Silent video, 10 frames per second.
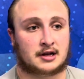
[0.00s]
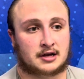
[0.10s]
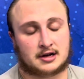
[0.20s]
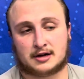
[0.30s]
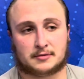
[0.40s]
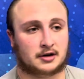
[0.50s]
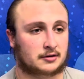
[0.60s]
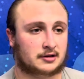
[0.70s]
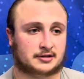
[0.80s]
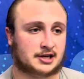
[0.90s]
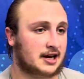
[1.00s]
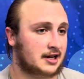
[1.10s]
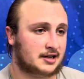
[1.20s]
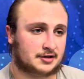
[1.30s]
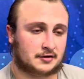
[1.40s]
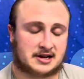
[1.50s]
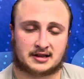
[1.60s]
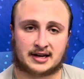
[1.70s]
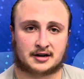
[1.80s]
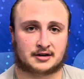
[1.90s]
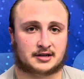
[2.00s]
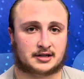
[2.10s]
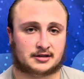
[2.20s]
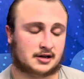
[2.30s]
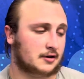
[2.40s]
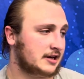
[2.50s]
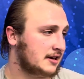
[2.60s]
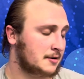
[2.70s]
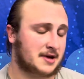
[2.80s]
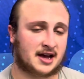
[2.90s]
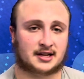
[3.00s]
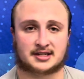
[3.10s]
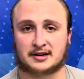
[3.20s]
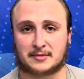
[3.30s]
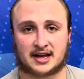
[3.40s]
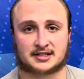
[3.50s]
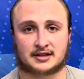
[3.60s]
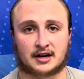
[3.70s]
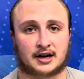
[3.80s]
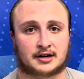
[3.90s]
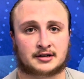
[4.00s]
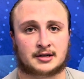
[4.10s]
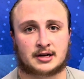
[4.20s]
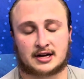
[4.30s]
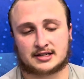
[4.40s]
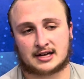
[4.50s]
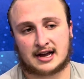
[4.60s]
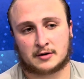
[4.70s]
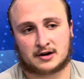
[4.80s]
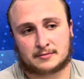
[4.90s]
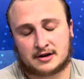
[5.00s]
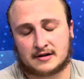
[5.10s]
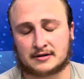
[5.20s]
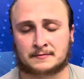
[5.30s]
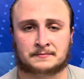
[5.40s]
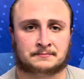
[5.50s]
JD is a great leader. He commands and demands in the huddle, and he's a guy you want to be around.